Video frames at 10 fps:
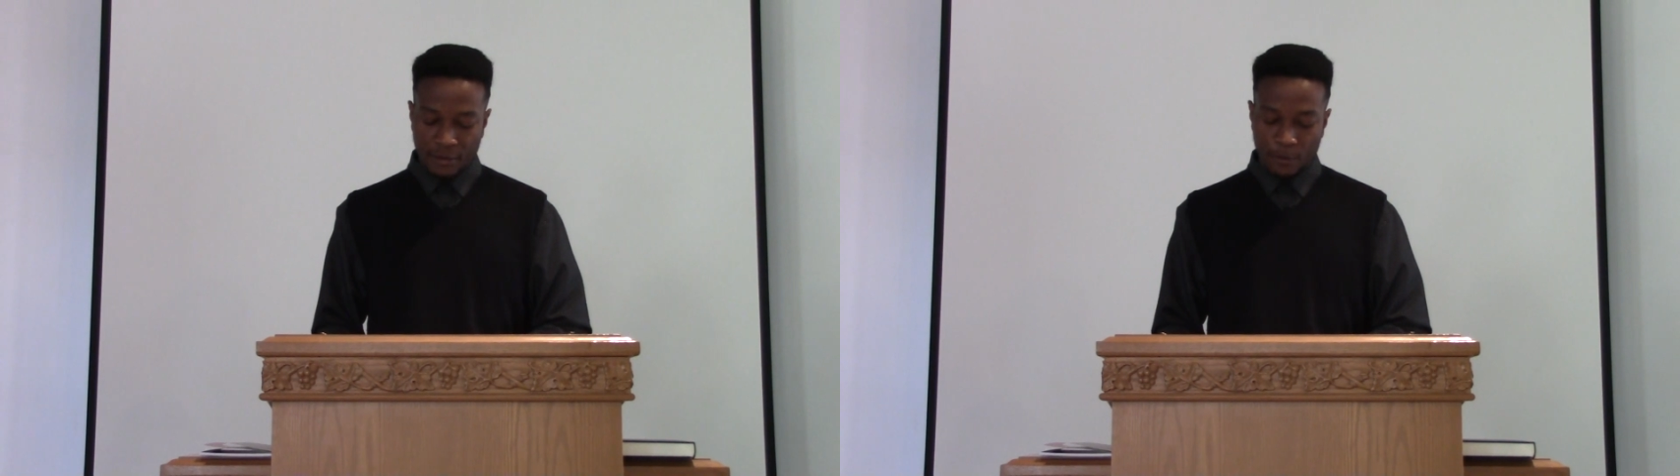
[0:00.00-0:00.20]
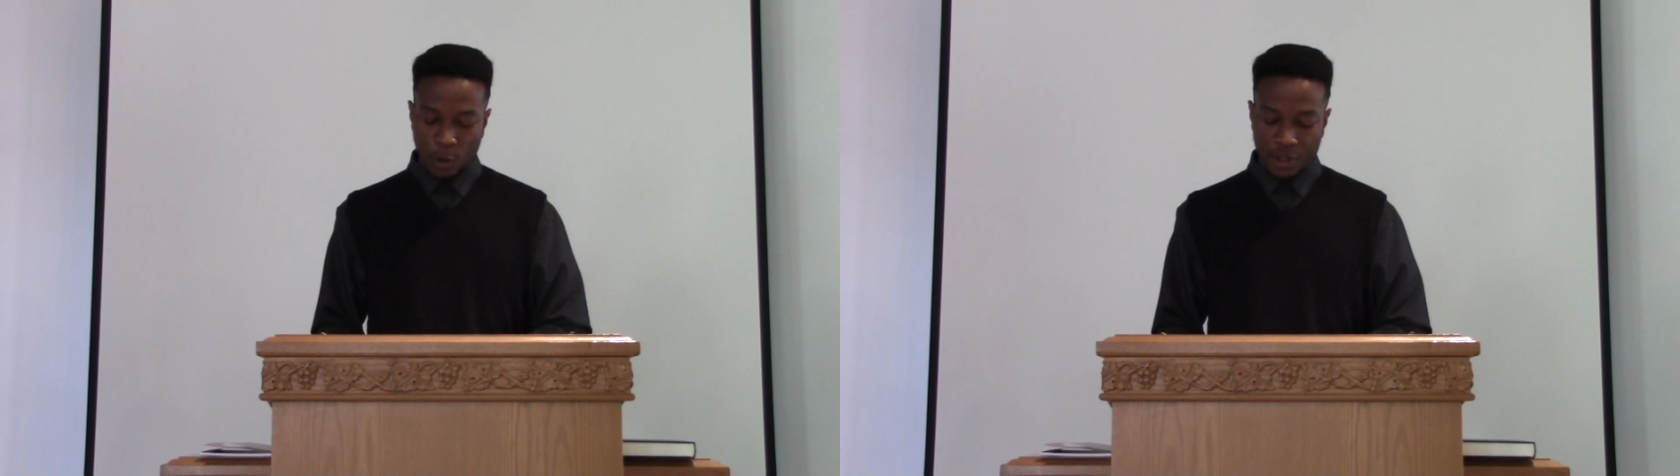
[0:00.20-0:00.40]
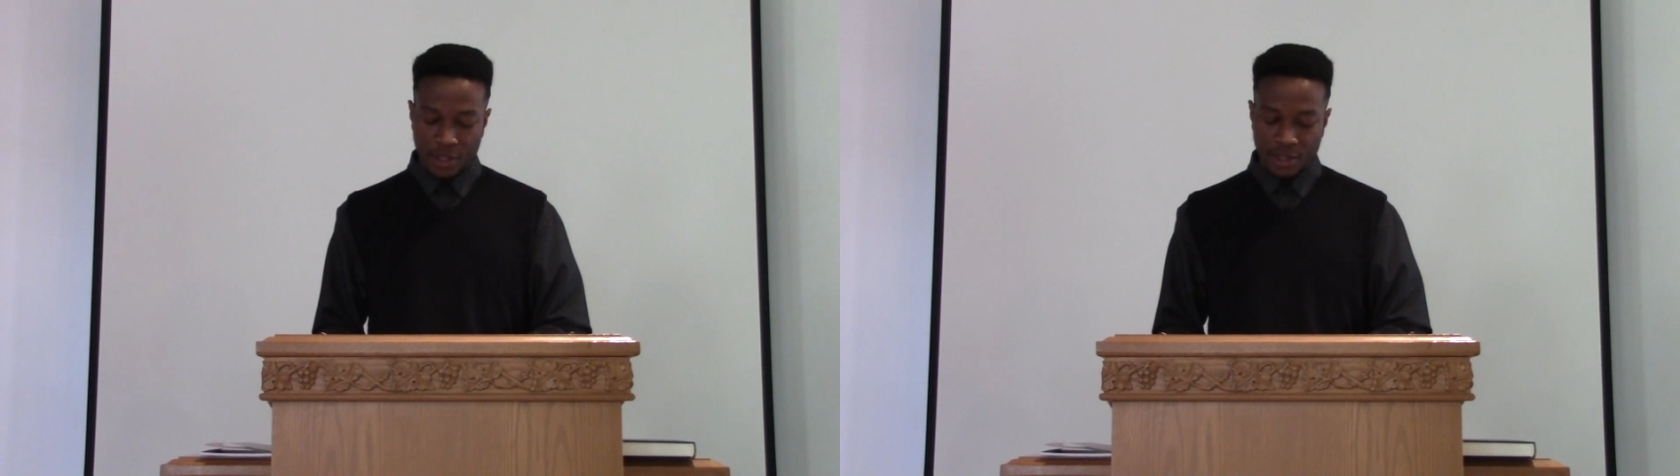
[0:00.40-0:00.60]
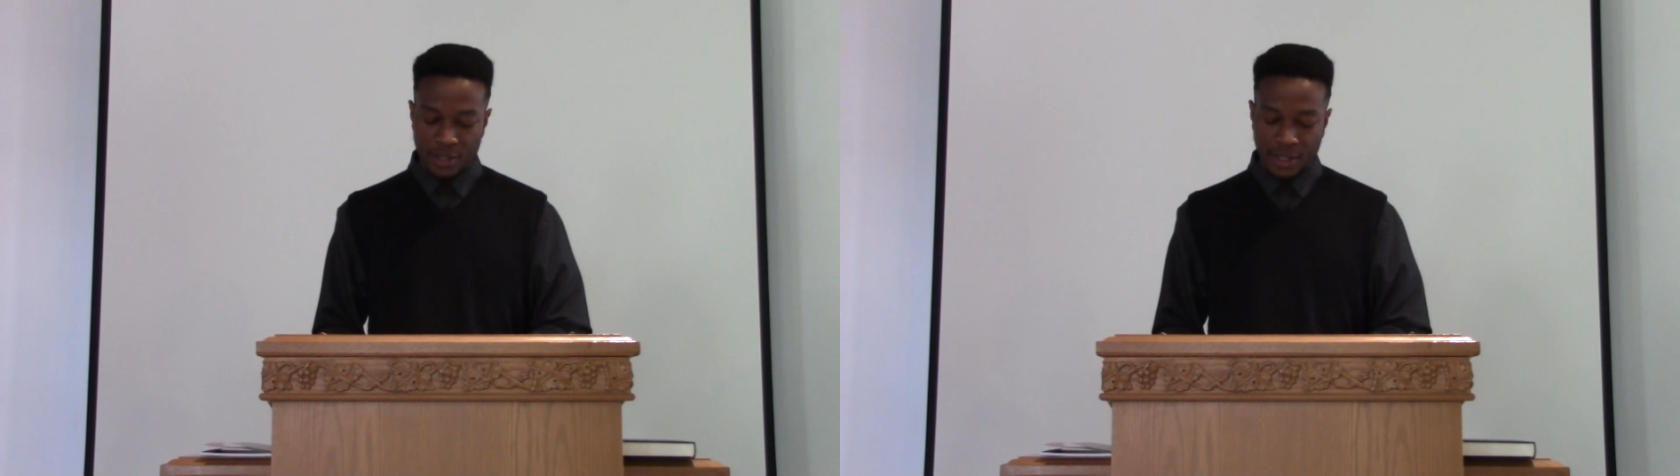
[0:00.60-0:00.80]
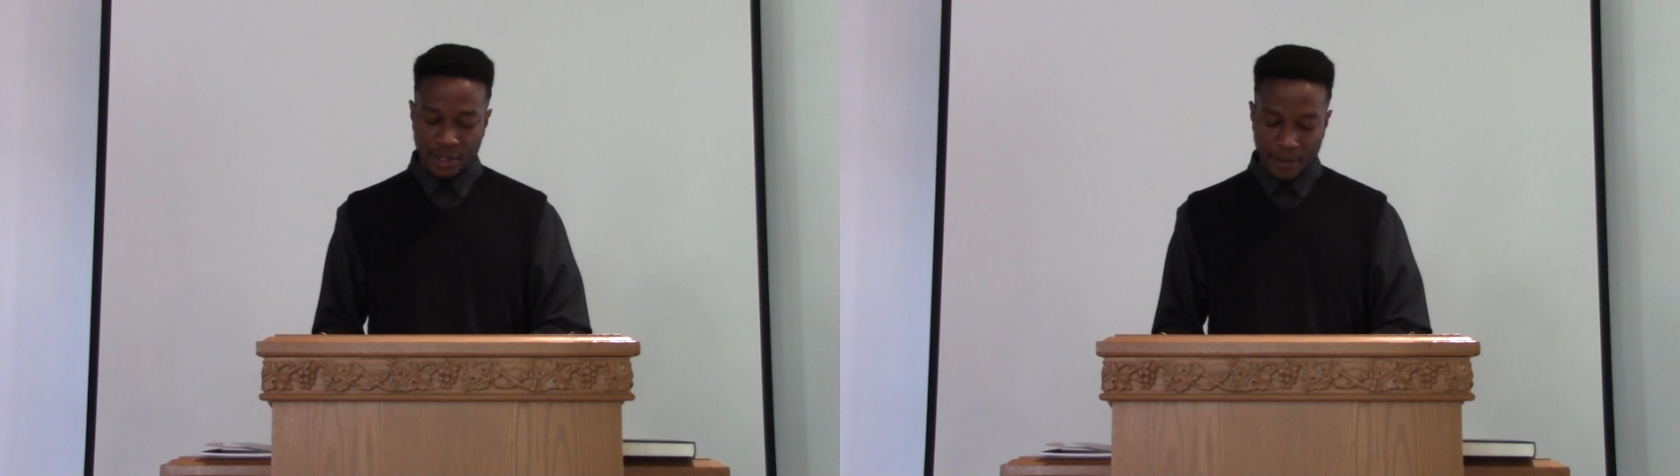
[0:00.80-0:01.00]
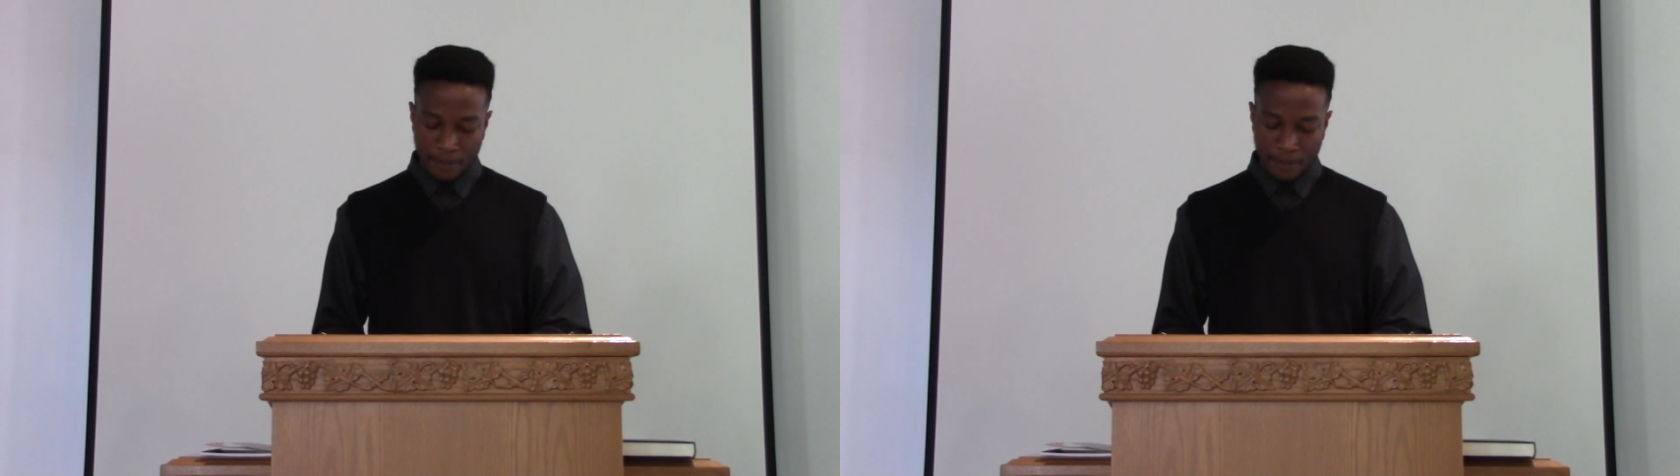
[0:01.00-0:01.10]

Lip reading: him water to drink,